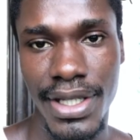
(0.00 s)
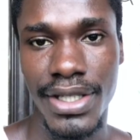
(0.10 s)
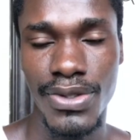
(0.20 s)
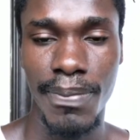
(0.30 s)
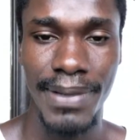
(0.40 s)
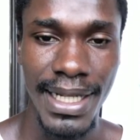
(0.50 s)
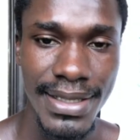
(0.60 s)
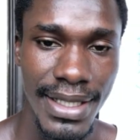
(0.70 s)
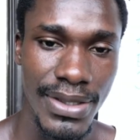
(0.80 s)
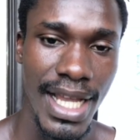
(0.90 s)
So plant
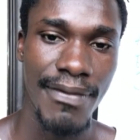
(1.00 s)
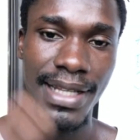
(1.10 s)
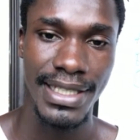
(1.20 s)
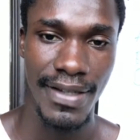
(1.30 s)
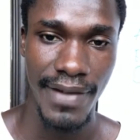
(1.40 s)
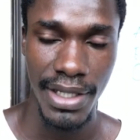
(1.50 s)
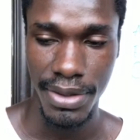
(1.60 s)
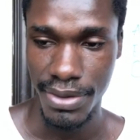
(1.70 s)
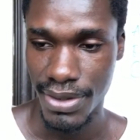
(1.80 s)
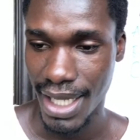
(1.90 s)
cells have larger vacuoles.